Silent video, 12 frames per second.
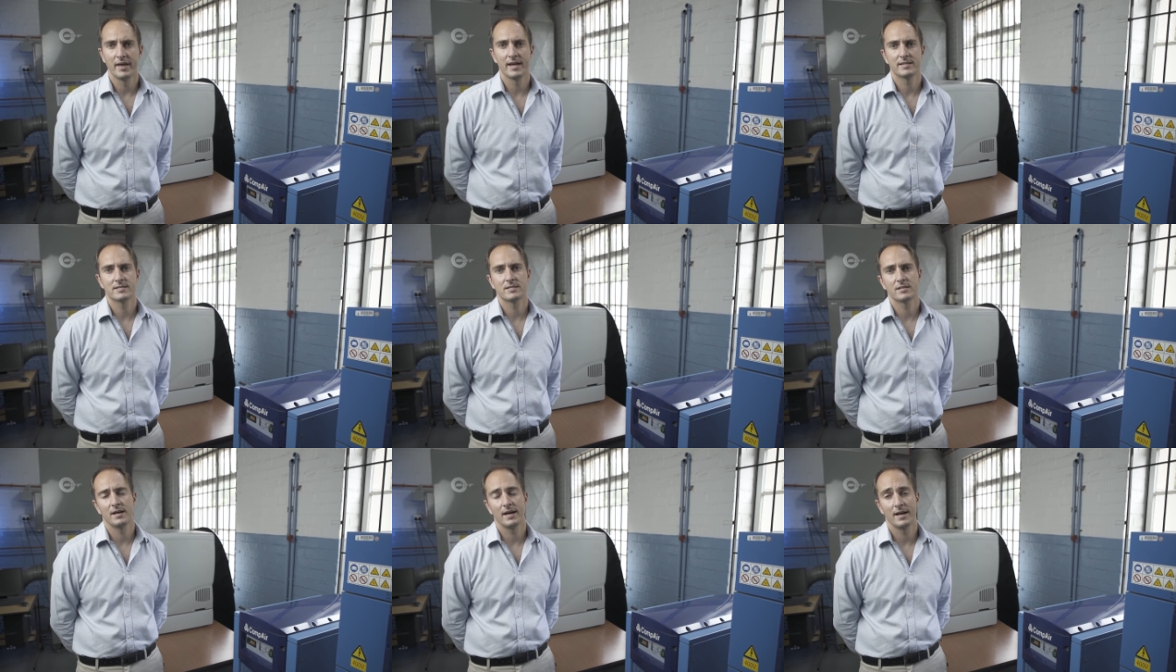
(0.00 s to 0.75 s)

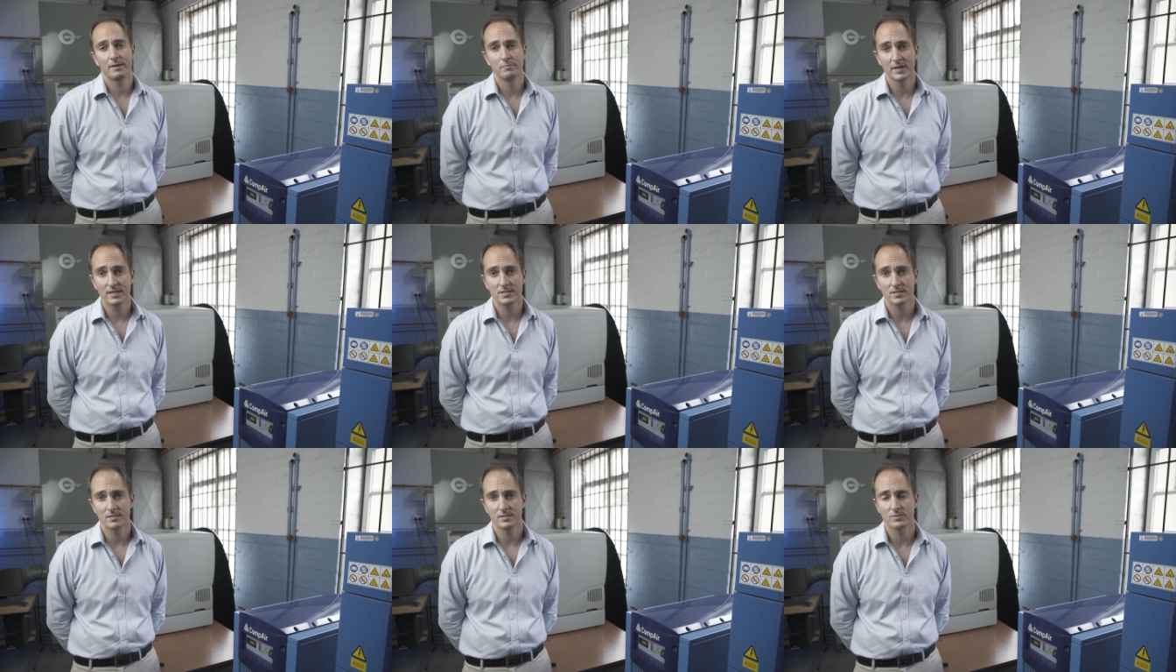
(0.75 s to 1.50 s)
that uh,
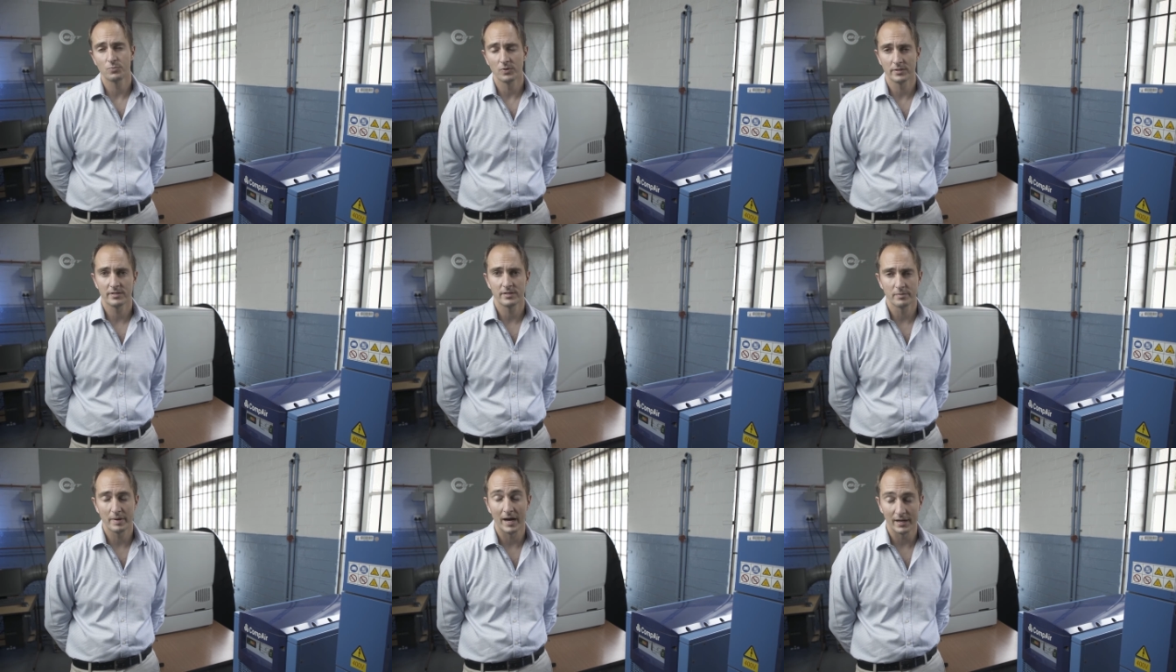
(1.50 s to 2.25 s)
mixes
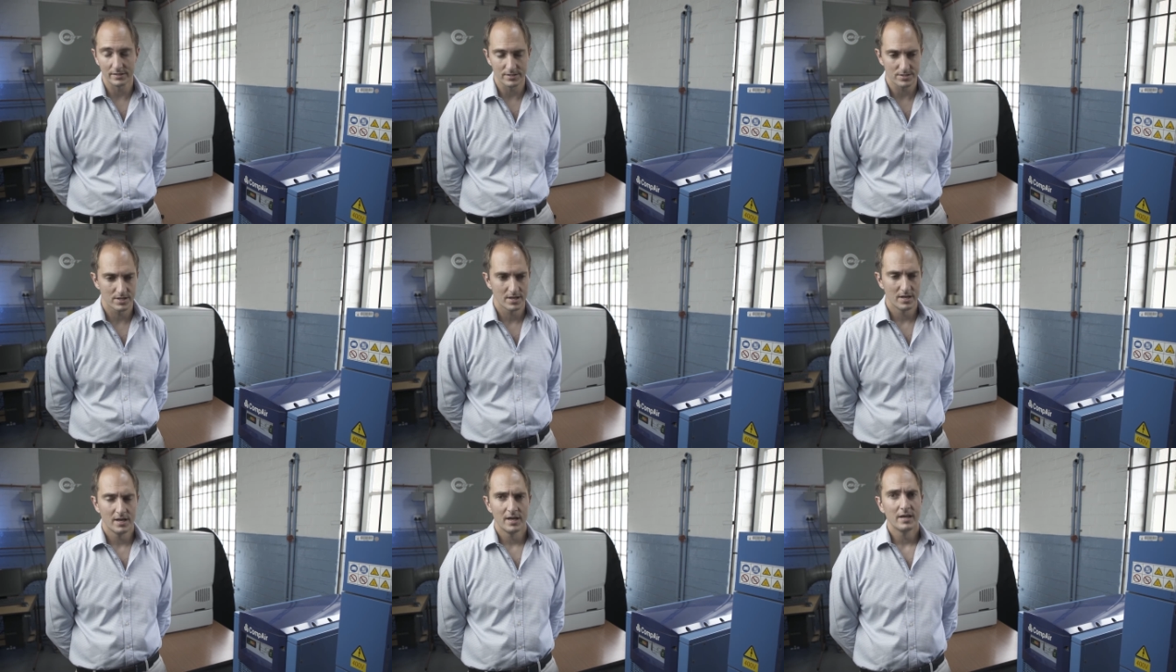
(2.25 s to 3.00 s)
with the powders.
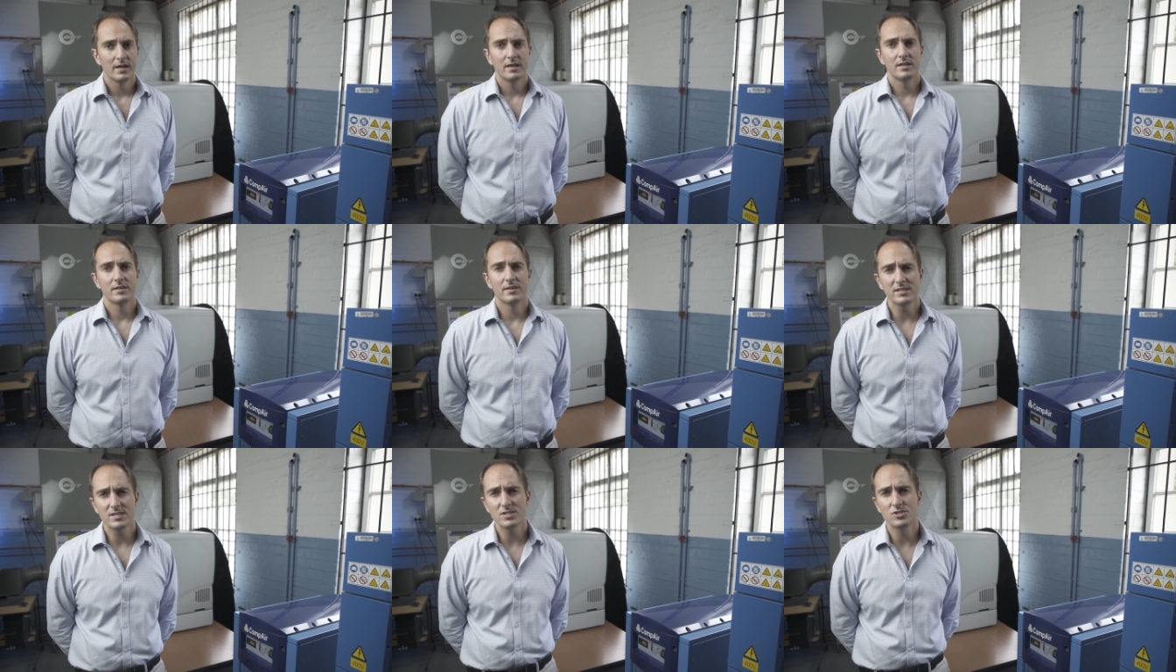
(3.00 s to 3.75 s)

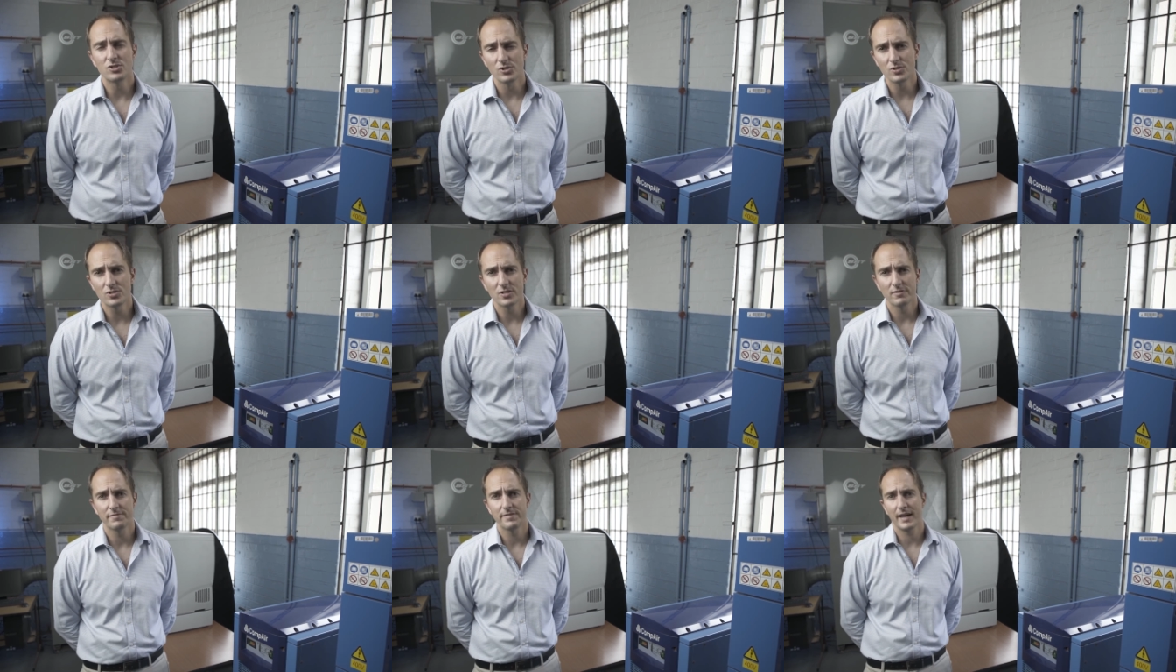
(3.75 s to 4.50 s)
This is due to
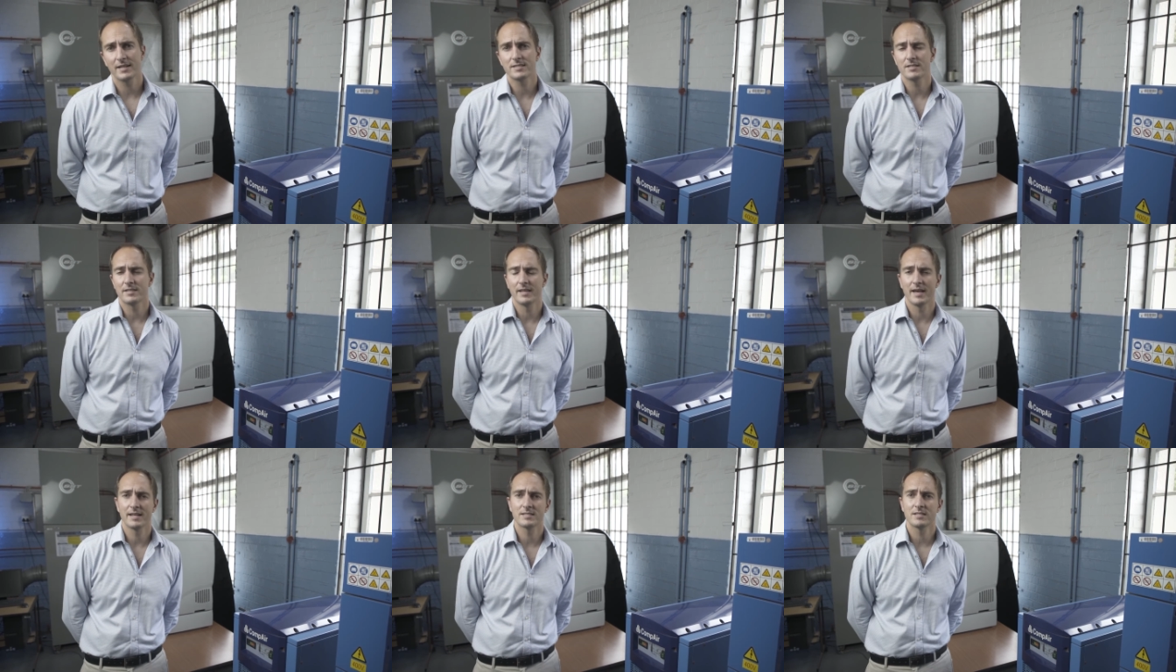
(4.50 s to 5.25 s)
the fact
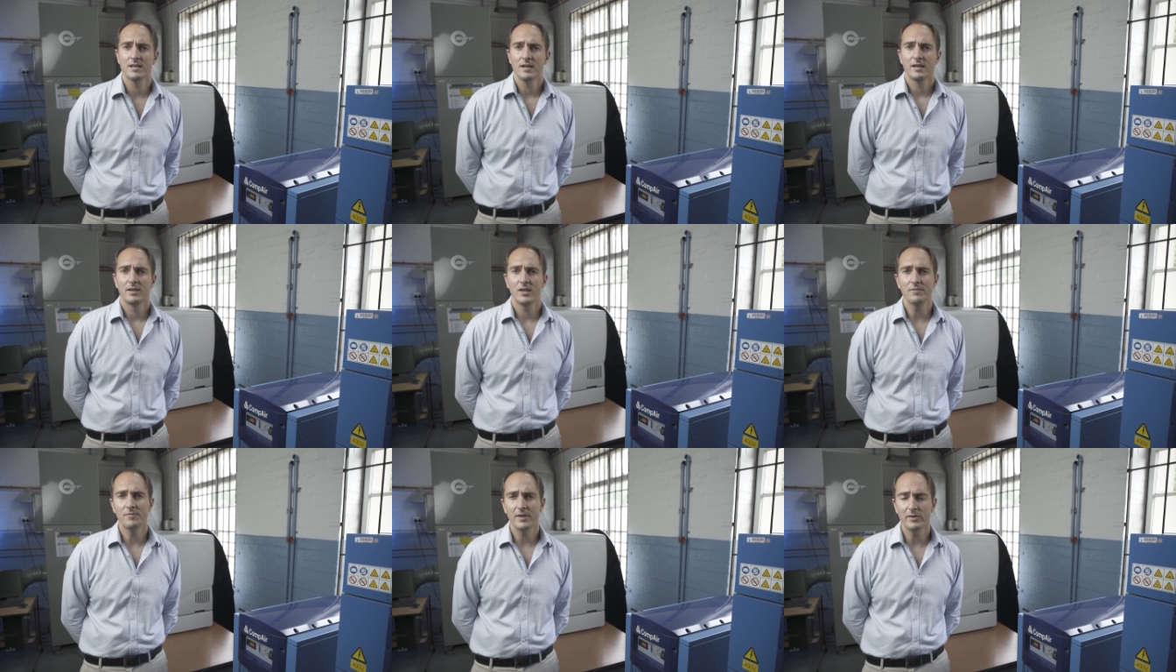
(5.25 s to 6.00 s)
that
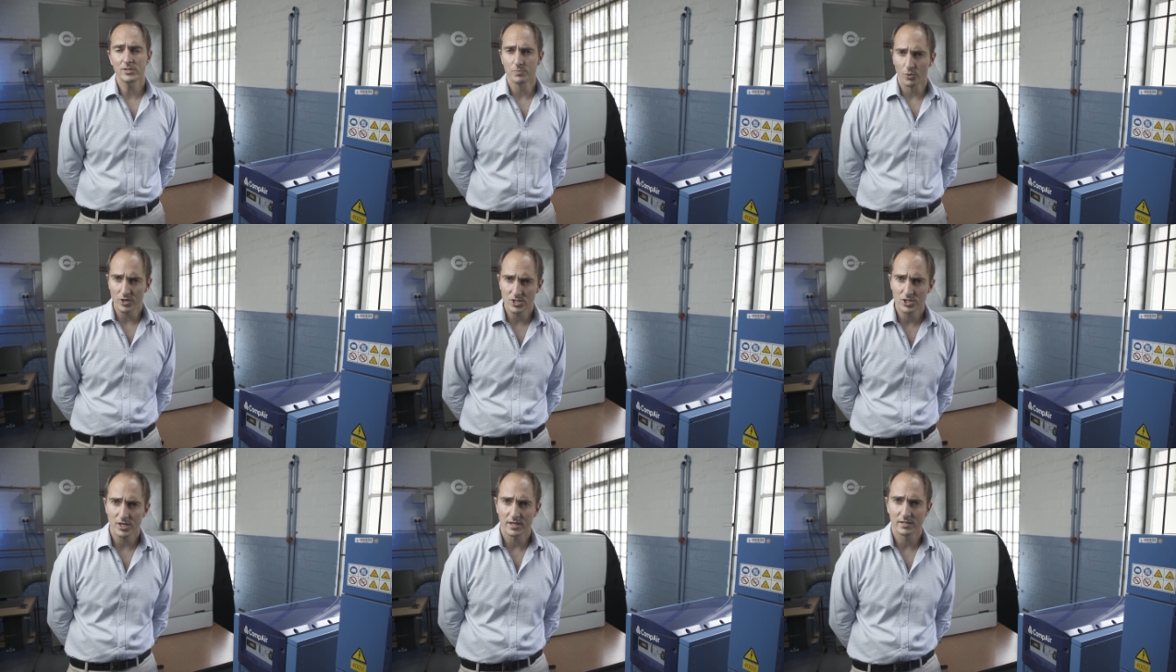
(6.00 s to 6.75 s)
if there is
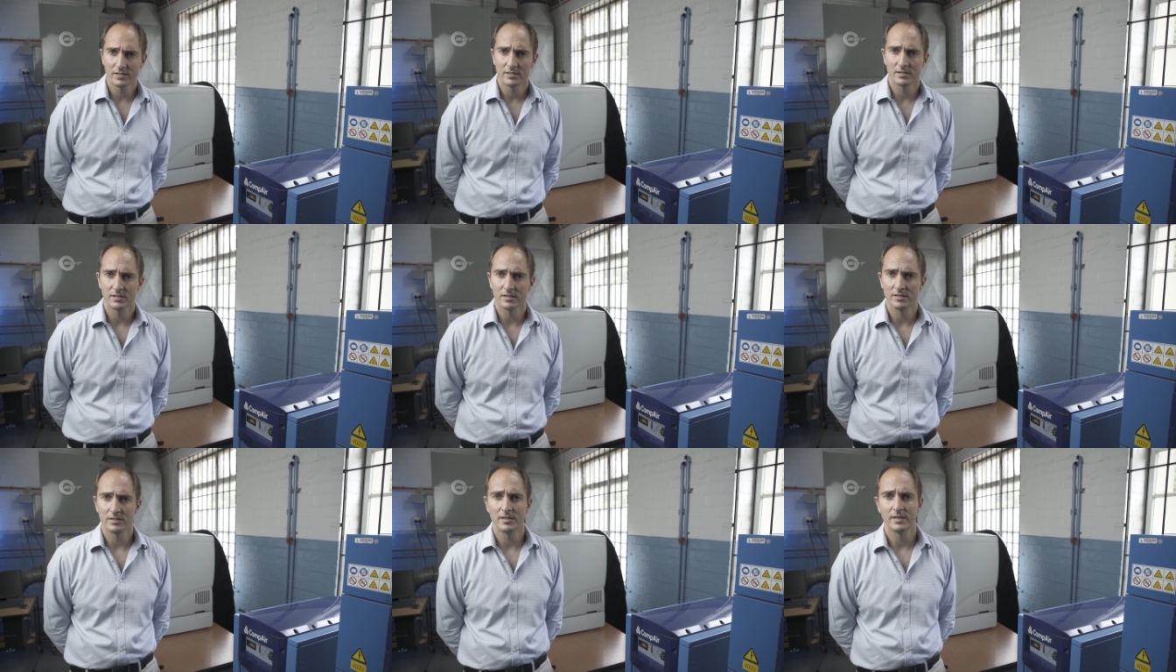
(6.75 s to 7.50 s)
moisture in
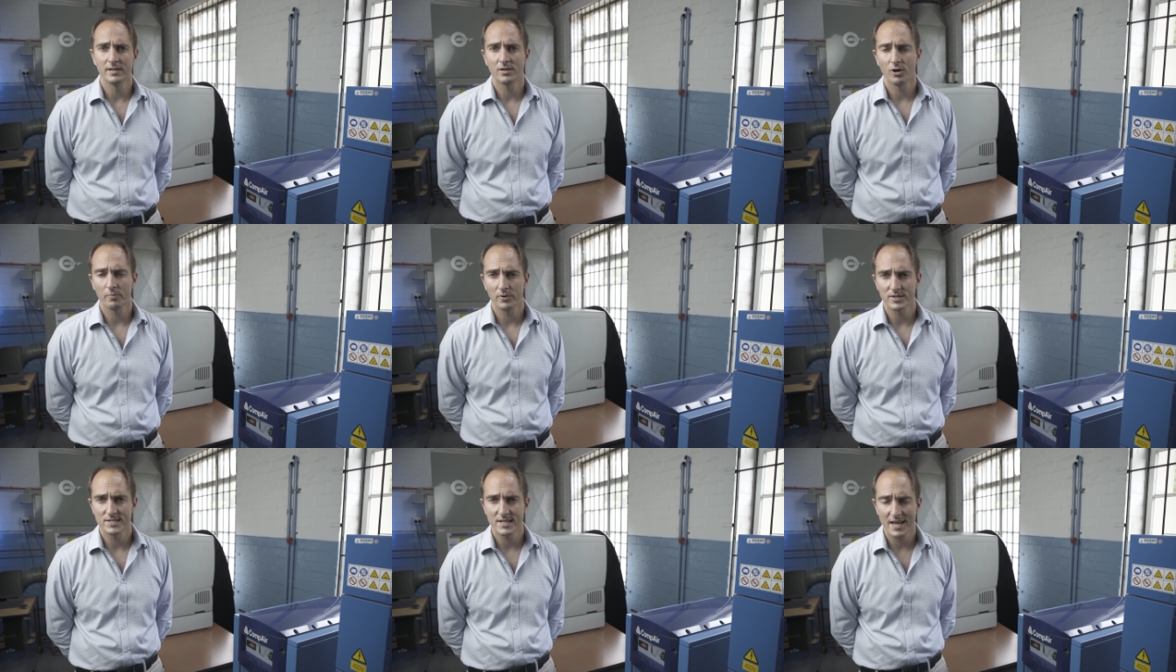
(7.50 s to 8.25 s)
the
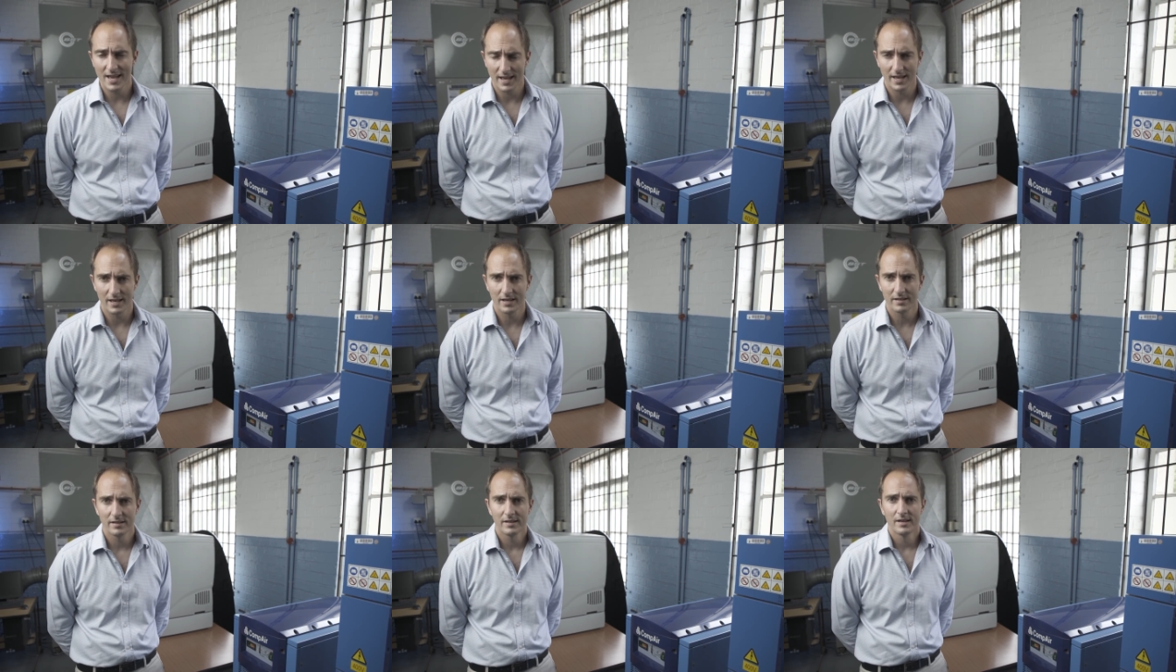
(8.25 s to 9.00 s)
compressed
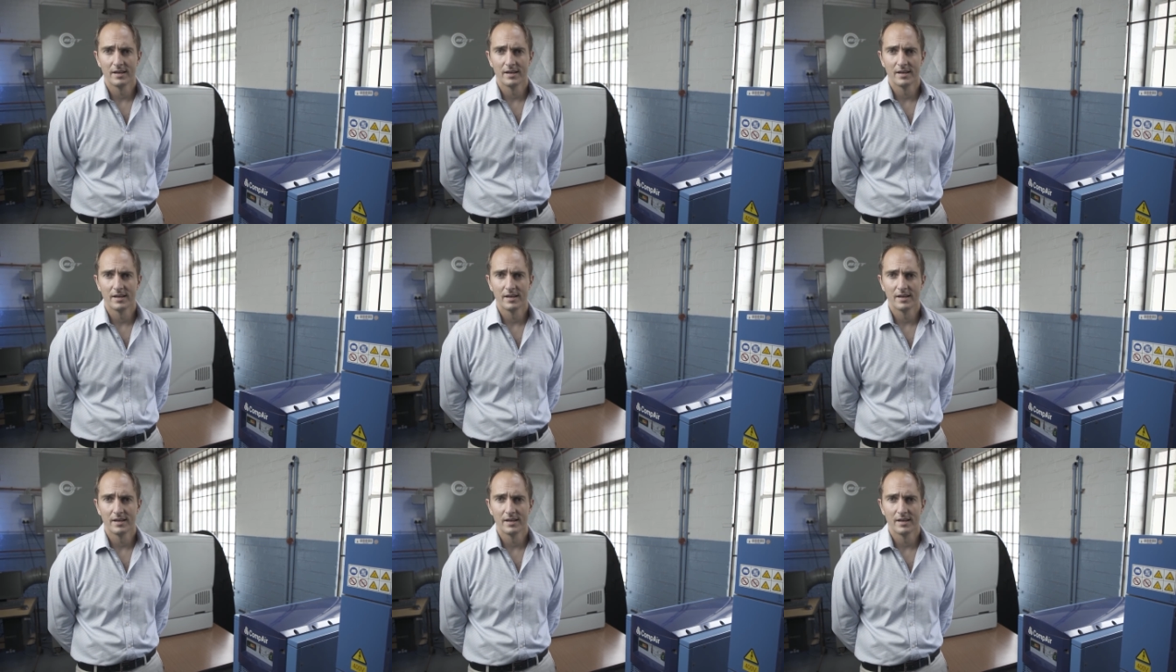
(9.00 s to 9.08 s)
air,